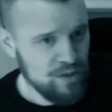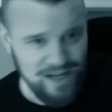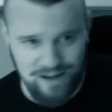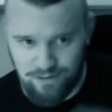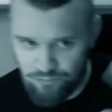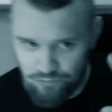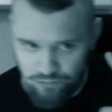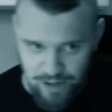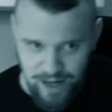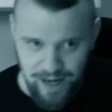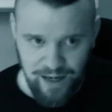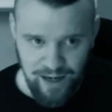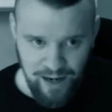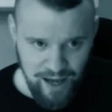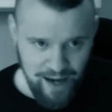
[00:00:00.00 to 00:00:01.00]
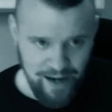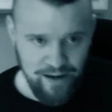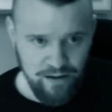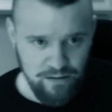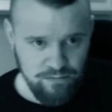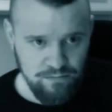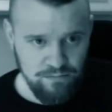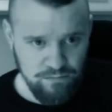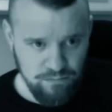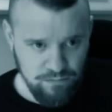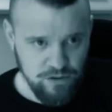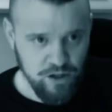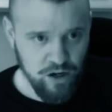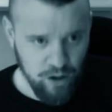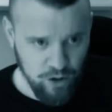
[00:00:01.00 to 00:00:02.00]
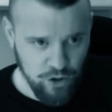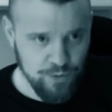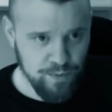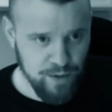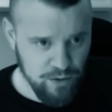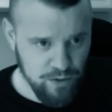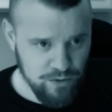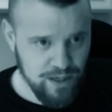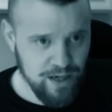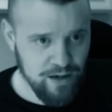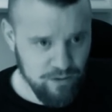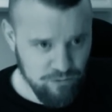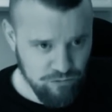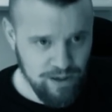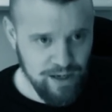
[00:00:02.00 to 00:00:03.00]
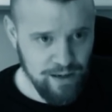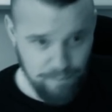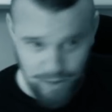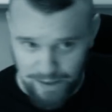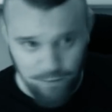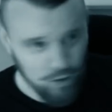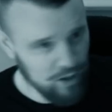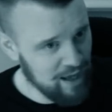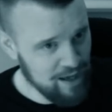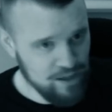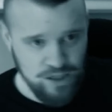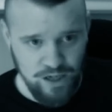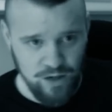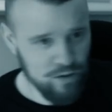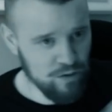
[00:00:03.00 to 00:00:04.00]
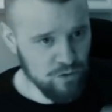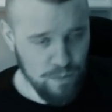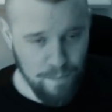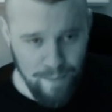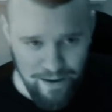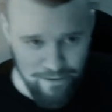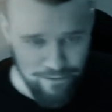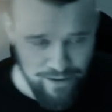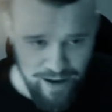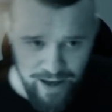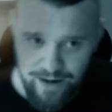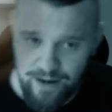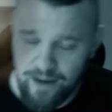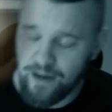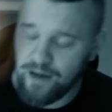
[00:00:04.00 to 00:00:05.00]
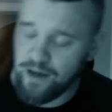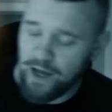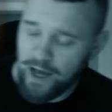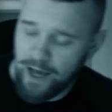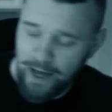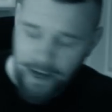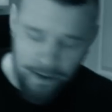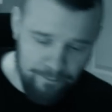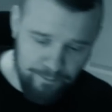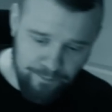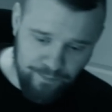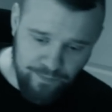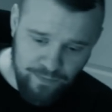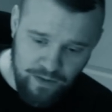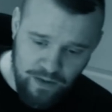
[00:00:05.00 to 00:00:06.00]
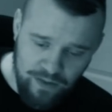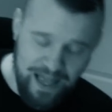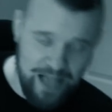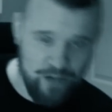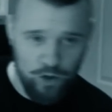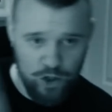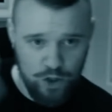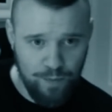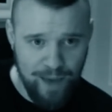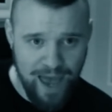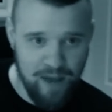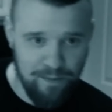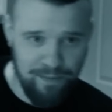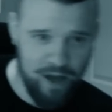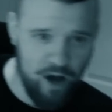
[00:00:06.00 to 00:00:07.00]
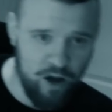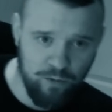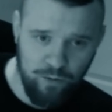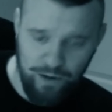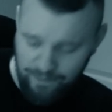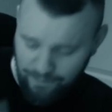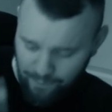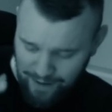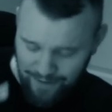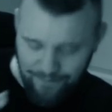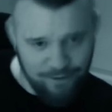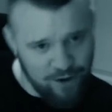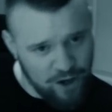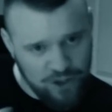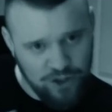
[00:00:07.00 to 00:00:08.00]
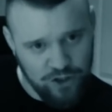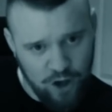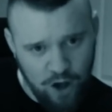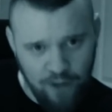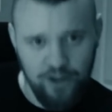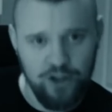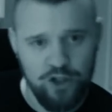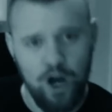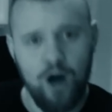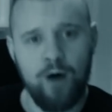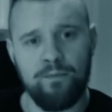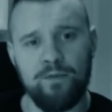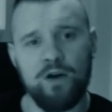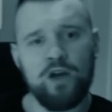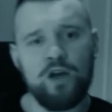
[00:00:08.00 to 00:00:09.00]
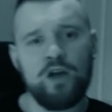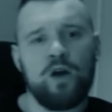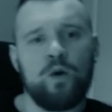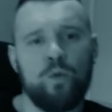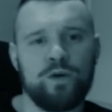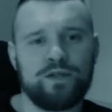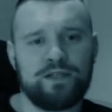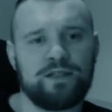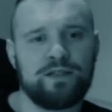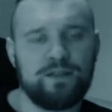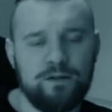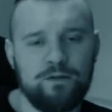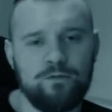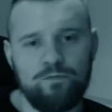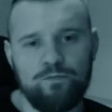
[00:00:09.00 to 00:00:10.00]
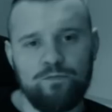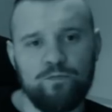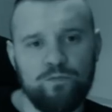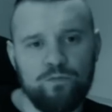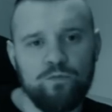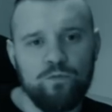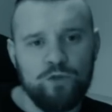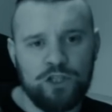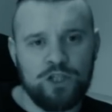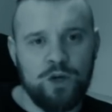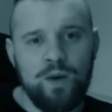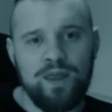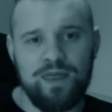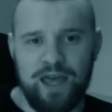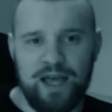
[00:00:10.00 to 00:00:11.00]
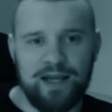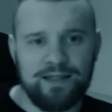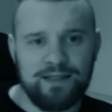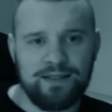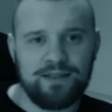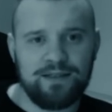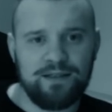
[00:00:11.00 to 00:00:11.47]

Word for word: I really like DeLonge's music. Re Blink one eighty-two, I was a big fan. Um, that's what spared me on when I, when I first saw that Tom was was doing this.